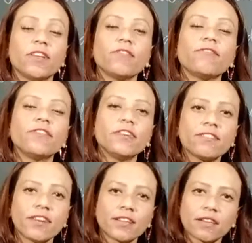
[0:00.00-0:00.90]
when we
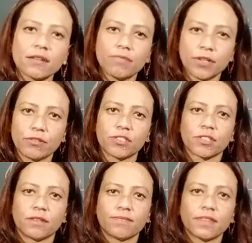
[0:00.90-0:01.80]
first start the
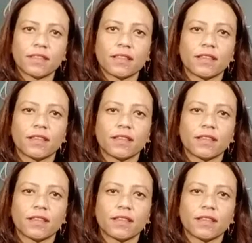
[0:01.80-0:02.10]
computer,